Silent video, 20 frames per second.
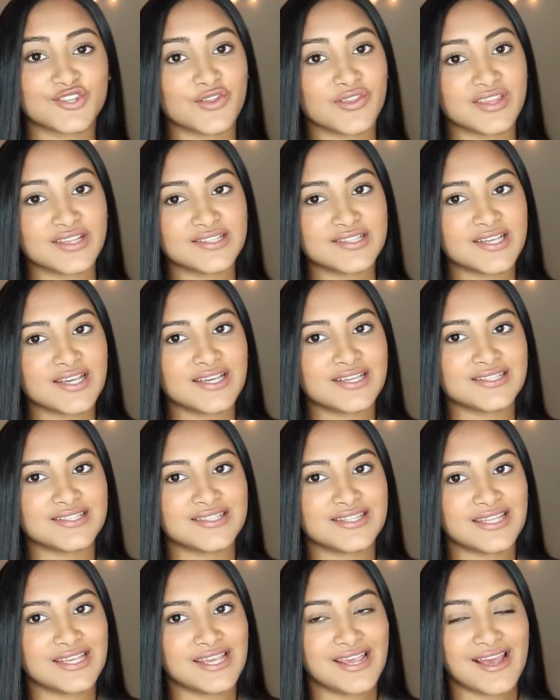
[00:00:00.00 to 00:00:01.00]
So this
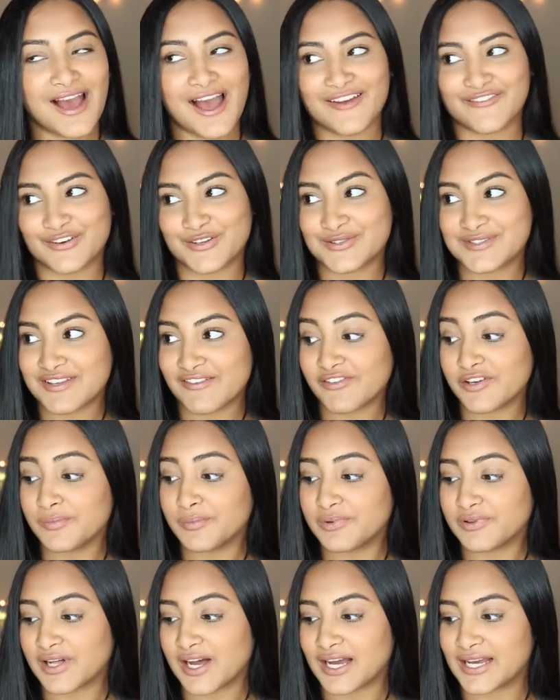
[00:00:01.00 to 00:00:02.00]
is the iPhone
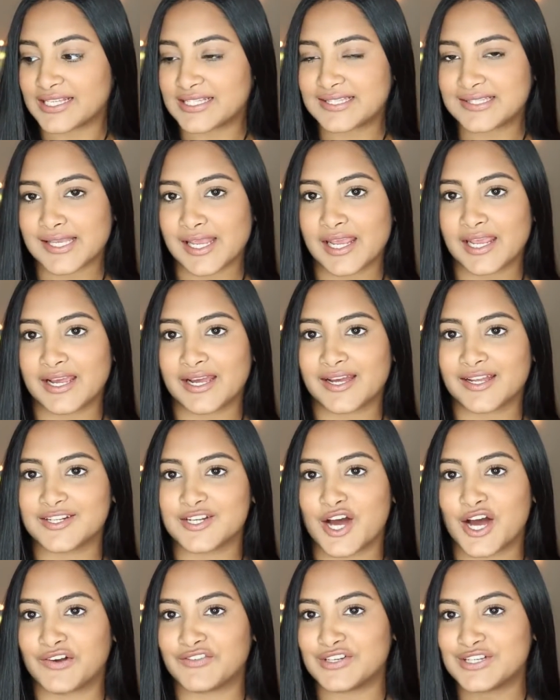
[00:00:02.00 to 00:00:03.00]
7 Plus,
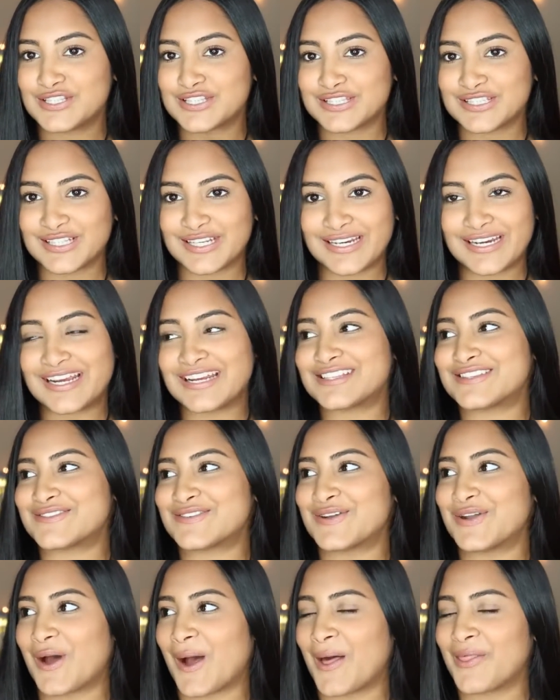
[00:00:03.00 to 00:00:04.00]
and obviously it's
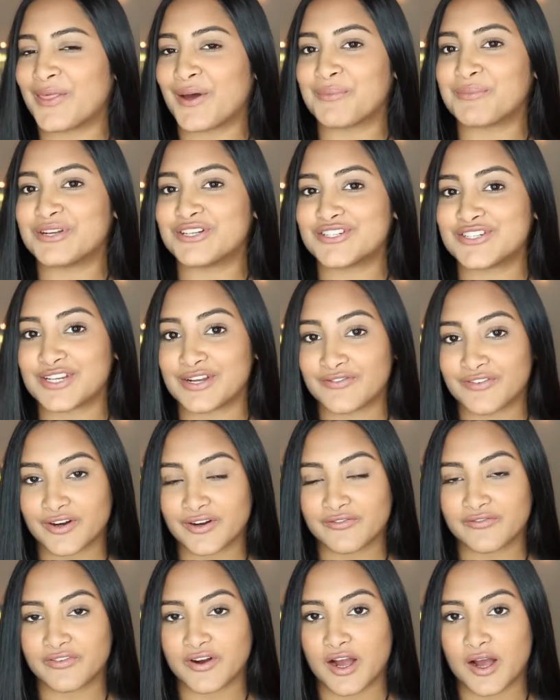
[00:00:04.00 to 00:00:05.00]
not that much
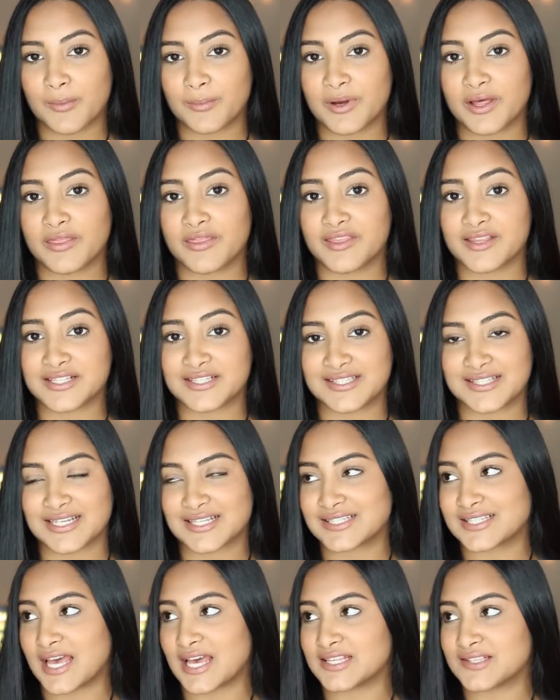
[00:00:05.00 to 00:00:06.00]
different from the
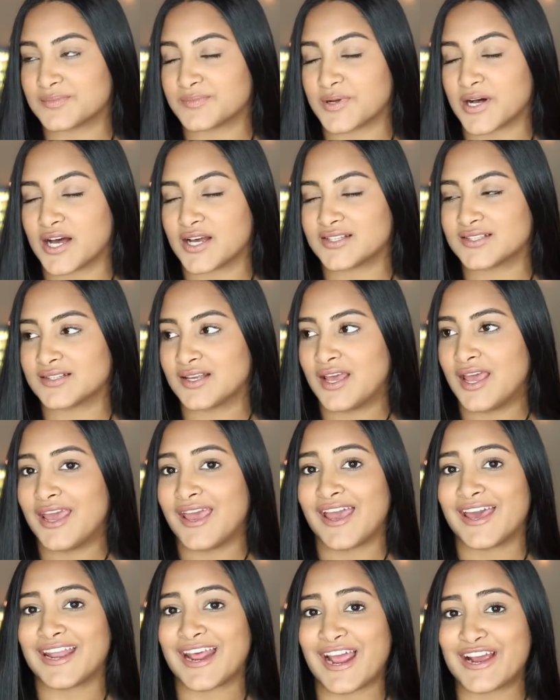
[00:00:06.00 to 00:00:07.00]
6S Plus.
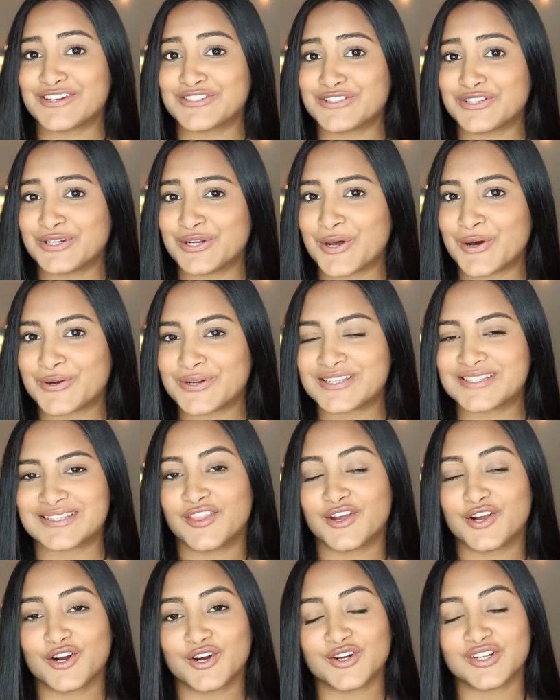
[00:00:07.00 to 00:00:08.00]
And I actually
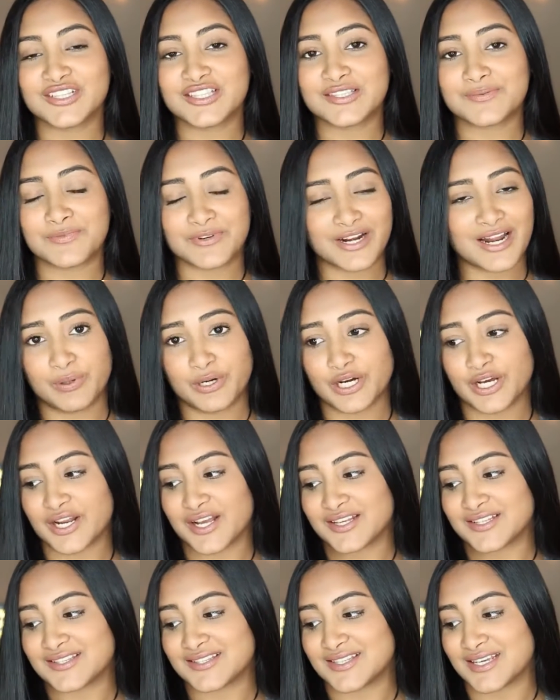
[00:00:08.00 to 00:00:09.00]
noticed the girl in Sprint put
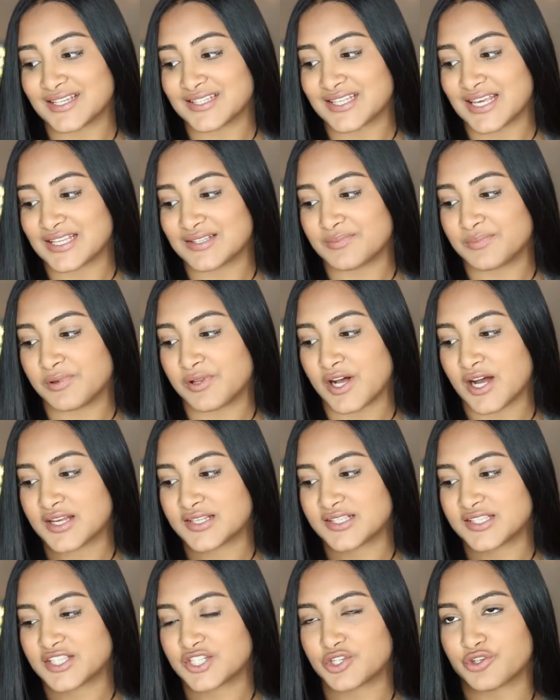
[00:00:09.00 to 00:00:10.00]
a 6S
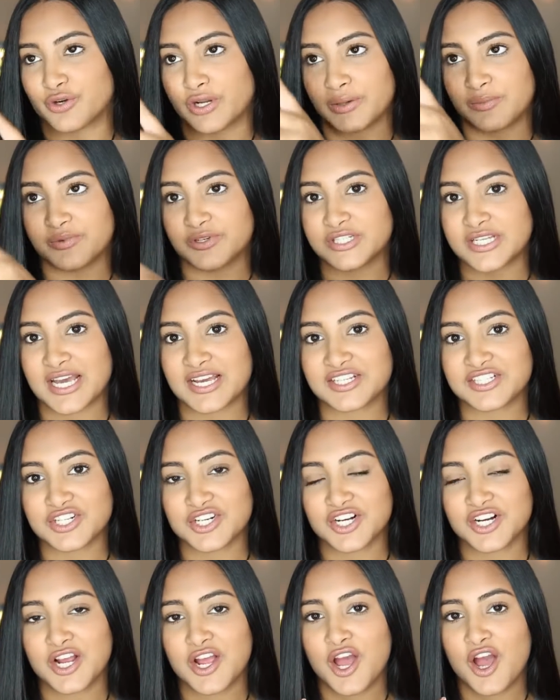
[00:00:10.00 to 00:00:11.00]
Plus screen
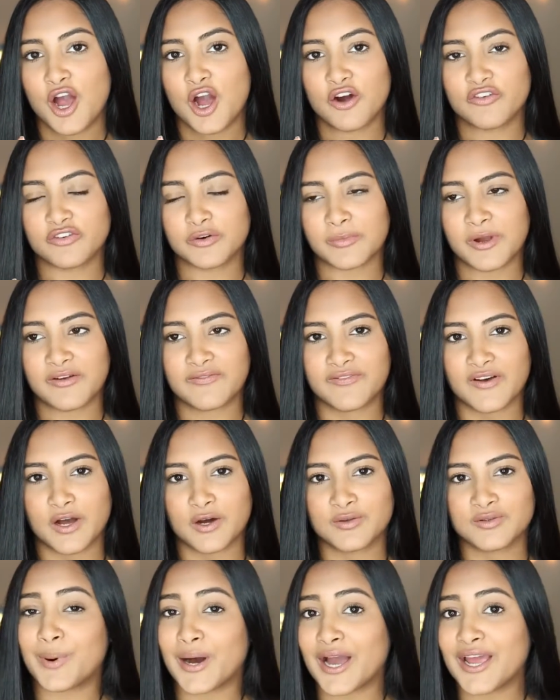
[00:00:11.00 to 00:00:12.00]
protector over my
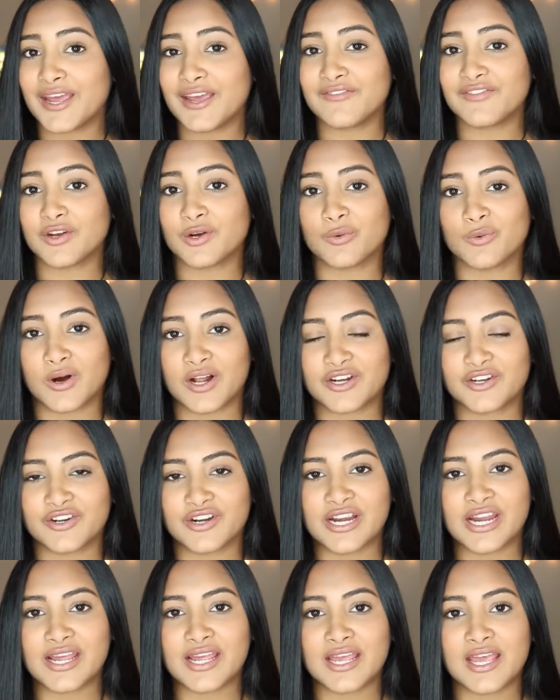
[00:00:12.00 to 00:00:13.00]
phone. But if you're
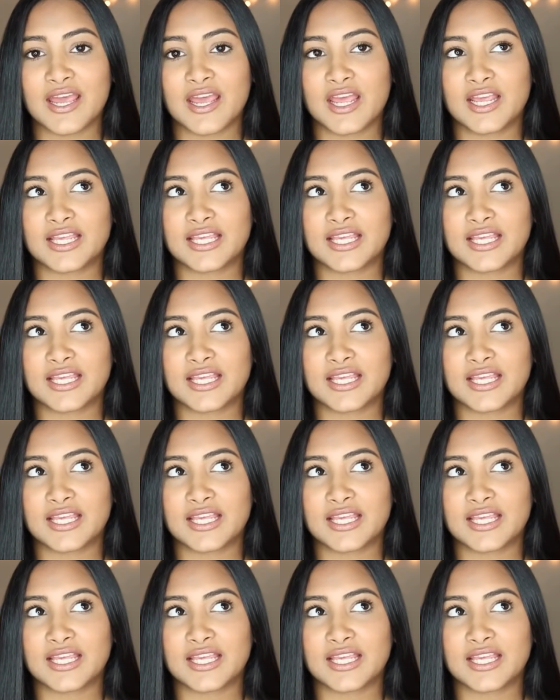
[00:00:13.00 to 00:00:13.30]
wondering,